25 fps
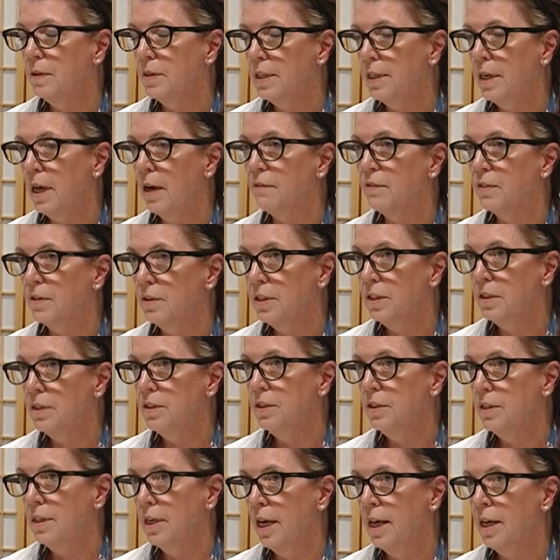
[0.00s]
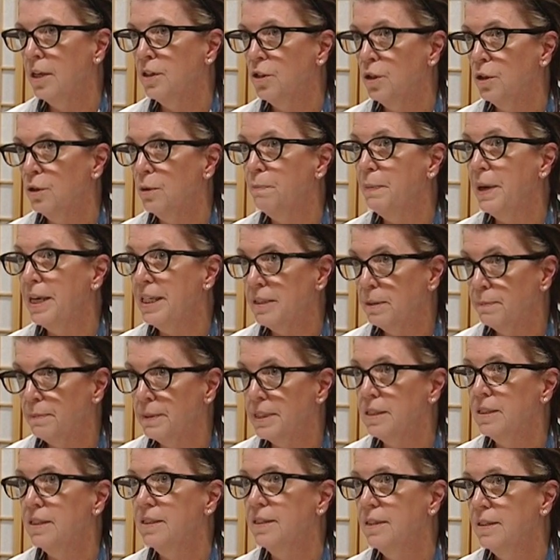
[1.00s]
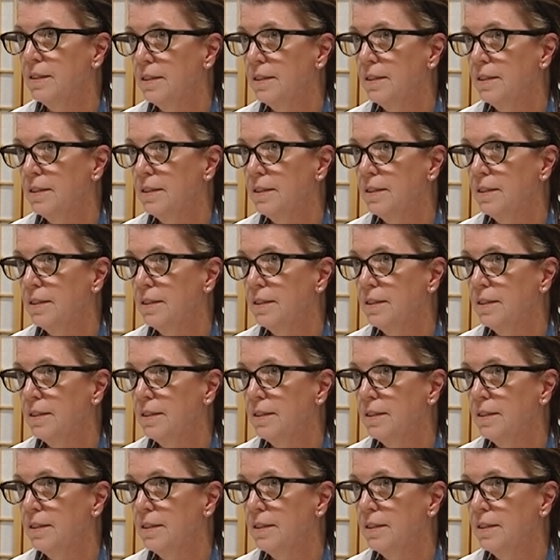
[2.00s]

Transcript: covered in your basements.